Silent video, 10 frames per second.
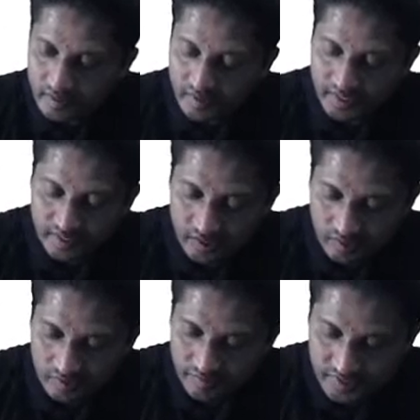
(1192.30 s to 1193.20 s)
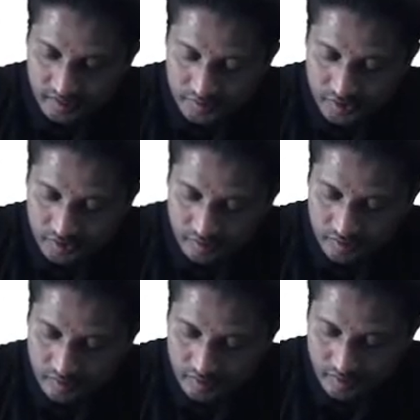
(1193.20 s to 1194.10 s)
Right, now if I
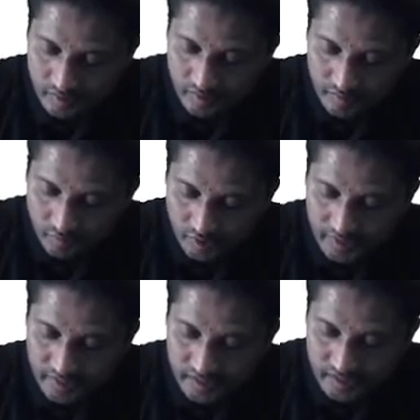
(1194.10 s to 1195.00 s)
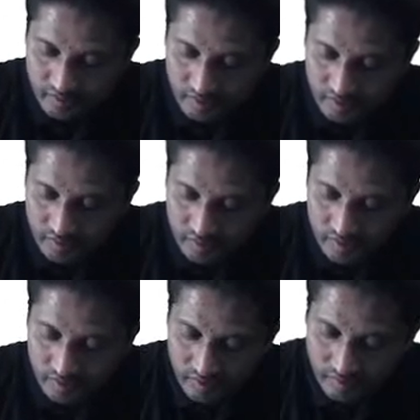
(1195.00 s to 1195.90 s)
substitute 40 is equal
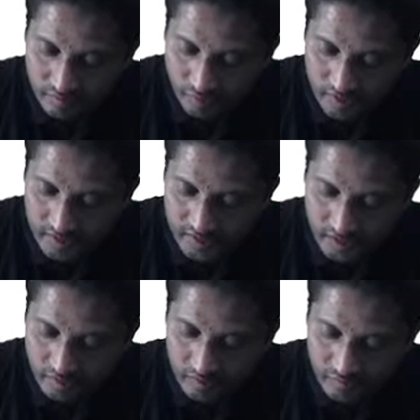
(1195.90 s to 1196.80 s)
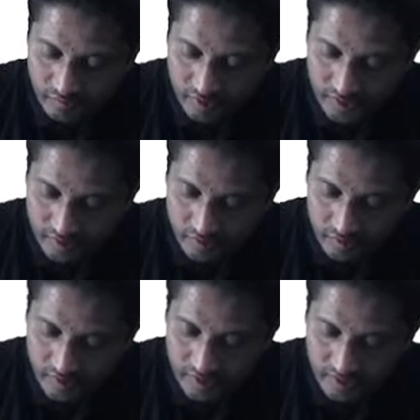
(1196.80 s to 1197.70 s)
to 4 into
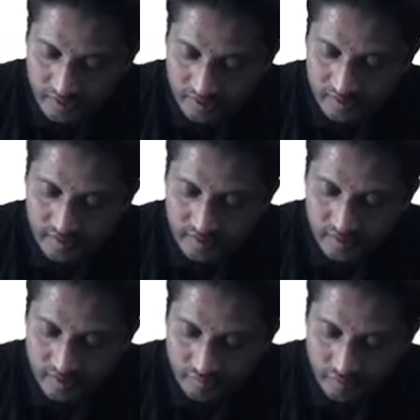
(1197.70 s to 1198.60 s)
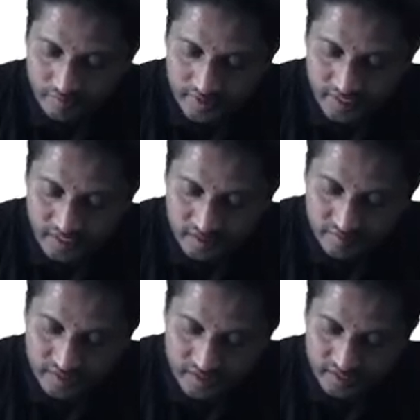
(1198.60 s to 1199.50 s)
root t. 4 will cancel
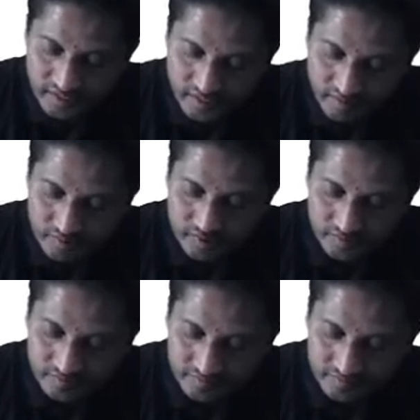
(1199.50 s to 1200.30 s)
with this 10 times.